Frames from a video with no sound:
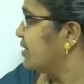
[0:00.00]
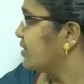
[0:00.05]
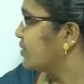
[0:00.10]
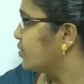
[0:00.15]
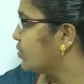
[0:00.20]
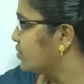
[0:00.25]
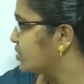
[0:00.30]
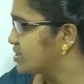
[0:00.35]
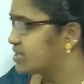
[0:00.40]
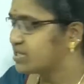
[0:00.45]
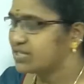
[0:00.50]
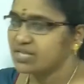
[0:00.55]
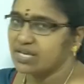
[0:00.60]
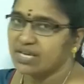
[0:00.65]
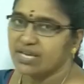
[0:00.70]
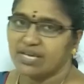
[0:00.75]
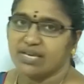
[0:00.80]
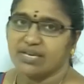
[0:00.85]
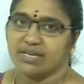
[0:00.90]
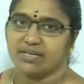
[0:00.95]

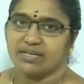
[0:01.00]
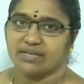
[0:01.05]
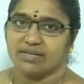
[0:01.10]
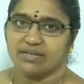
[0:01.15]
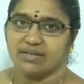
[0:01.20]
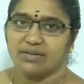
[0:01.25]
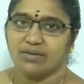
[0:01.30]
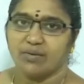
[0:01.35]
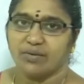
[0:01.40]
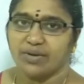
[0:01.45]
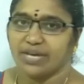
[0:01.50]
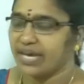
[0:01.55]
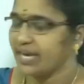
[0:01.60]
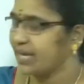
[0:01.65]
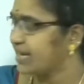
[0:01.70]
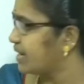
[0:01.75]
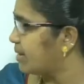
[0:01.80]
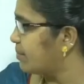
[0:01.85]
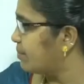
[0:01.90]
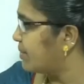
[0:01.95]
kursi.
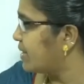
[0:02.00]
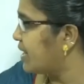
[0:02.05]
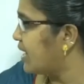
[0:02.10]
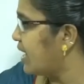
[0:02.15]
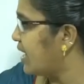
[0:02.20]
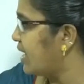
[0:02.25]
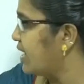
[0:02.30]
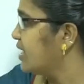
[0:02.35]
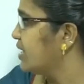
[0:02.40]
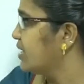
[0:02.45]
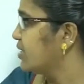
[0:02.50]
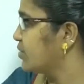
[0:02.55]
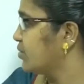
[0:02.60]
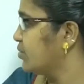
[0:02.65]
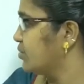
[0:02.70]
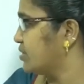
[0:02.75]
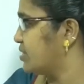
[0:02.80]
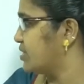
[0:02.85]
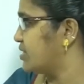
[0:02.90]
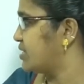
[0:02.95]
Okay, kamra,
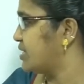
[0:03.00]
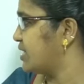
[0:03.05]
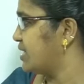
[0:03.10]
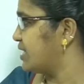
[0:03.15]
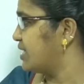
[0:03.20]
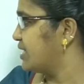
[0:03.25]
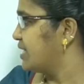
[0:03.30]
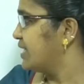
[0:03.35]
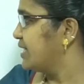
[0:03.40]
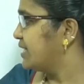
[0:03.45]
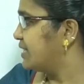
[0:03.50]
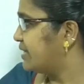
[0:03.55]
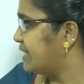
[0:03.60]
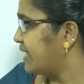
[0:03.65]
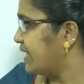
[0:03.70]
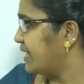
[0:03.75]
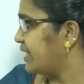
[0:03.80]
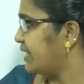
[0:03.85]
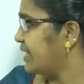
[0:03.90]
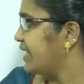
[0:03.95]
kursi.
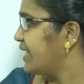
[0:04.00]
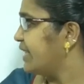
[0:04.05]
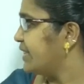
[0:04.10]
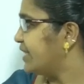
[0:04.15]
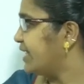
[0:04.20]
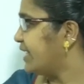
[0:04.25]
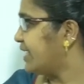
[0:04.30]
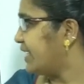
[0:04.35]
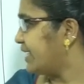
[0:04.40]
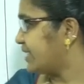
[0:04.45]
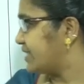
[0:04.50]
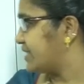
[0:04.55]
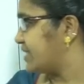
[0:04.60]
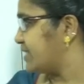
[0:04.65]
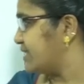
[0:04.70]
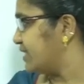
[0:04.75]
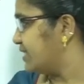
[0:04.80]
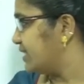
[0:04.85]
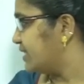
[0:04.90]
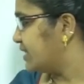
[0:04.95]
Then
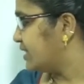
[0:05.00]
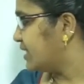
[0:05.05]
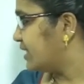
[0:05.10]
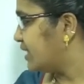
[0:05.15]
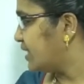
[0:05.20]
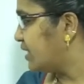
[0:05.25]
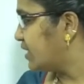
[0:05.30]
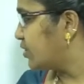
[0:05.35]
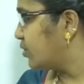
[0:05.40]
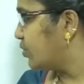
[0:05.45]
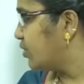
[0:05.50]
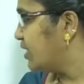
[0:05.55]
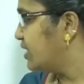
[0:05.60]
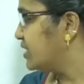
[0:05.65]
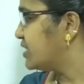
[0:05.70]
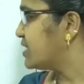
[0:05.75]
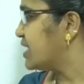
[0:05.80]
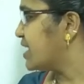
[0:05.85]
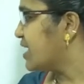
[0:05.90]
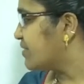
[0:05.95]
the third rule
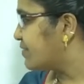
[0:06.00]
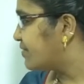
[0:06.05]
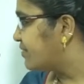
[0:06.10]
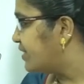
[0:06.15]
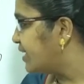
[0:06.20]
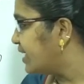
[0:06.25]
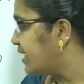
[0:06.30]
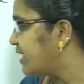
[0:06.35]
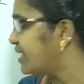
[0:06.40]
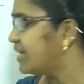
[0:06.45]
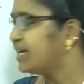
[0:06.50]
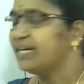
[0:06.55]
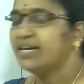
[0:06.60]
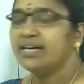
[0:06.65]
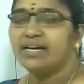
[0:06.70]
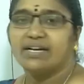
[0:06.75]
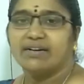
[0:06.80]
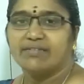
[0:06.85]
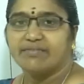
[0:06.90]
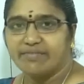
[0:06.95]
is if the
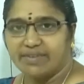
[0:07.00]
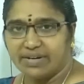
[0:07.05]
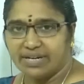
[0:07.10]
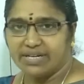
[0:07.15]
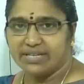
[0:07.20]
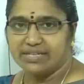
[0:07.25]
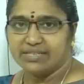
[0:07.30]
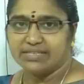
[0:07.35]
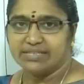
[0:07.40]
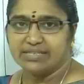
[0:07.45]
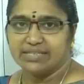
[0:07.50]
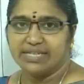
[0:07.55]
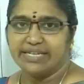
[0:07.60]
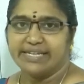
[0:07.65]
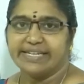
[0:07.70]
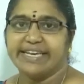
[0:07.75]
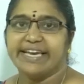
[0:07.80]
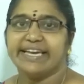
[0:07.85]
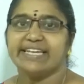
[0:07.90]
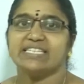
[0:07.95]
word
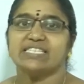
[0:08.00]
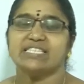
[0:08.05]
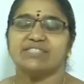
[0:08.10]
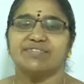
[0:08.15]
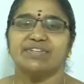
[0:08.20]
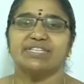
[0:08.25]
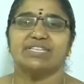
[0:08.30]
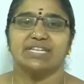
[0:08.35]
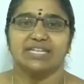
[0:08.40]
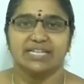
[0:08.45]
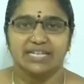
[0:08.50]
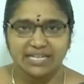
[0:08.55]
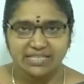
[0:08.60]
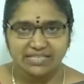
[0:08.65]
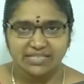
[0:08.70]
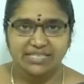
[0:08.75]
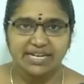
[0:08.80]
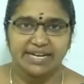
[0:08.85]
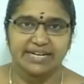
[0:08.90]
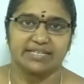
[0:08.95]
ends with
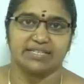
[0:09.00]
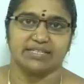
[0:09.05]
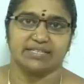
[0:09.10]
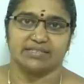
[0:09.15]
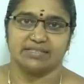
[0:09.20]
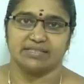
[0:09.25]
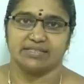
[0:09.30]
conjunct.